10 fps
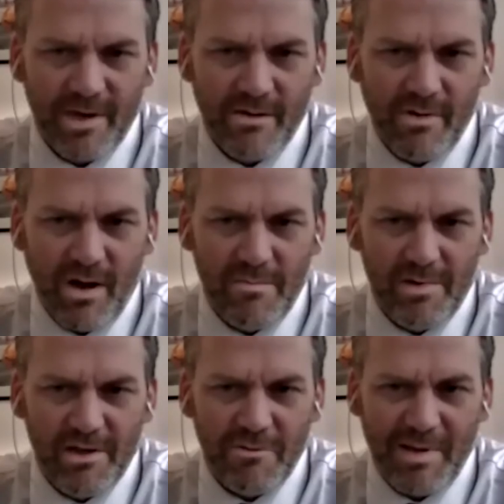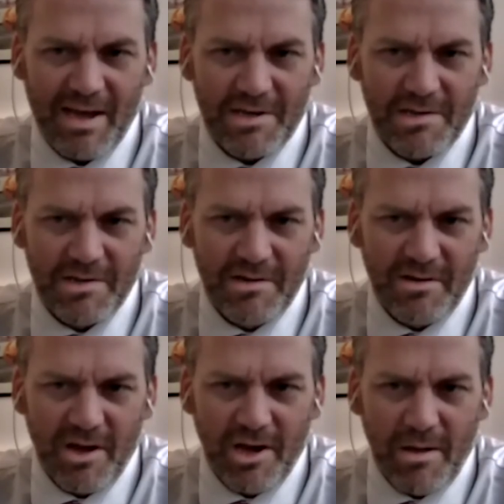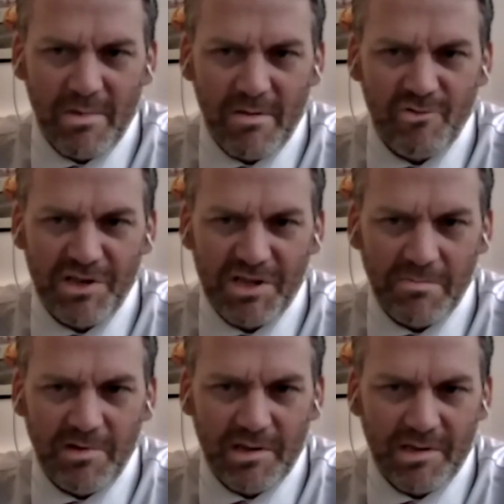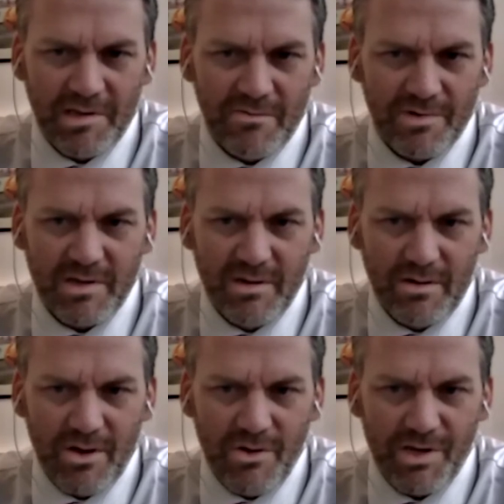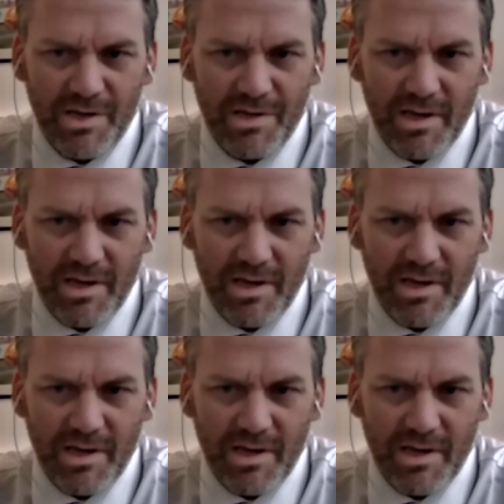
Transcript: I'm Neil Patterson, and I'm the principal at Silverstone UTC.